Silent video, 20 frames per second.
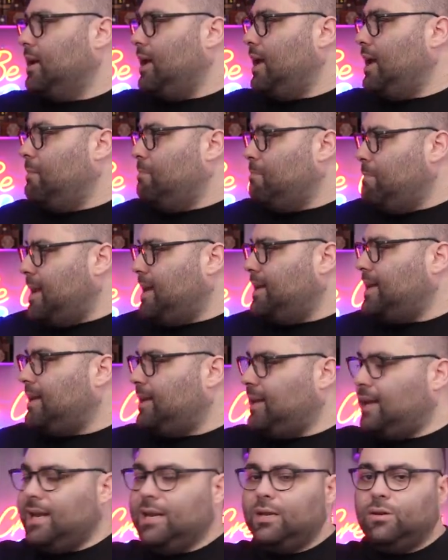
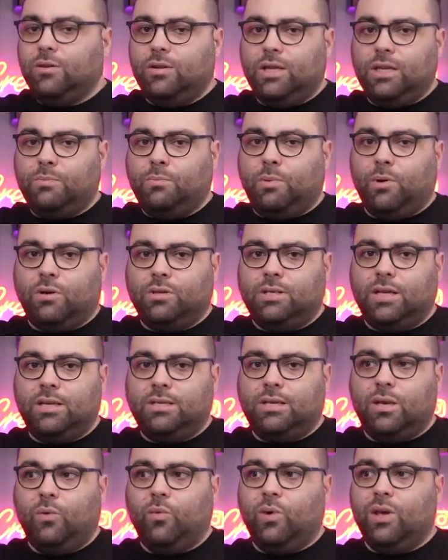immediately to this
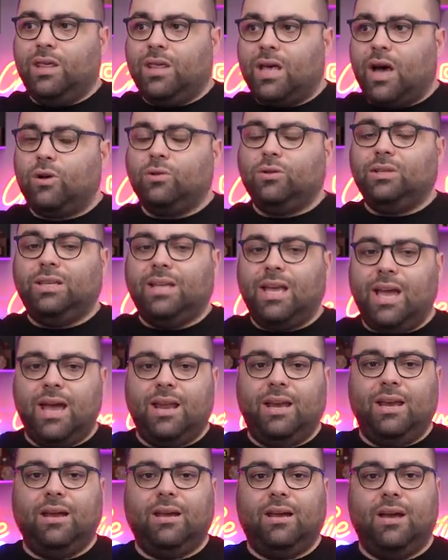process without
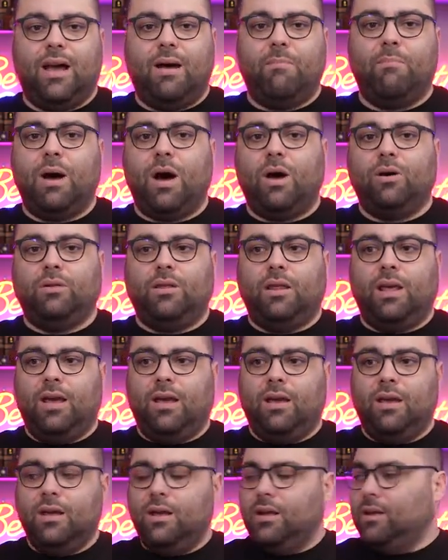caring about
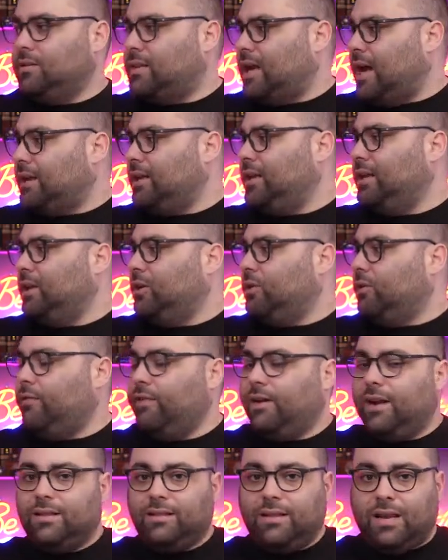the targeting of
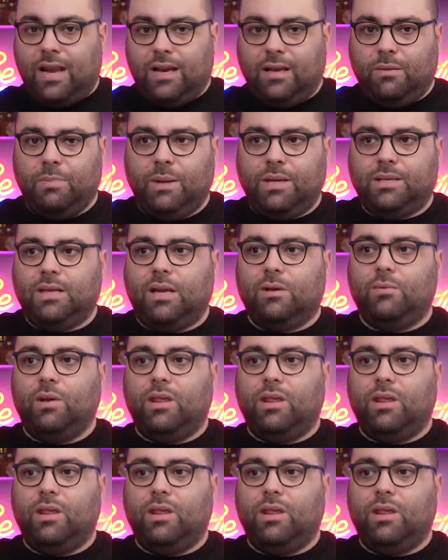an untrained pixel,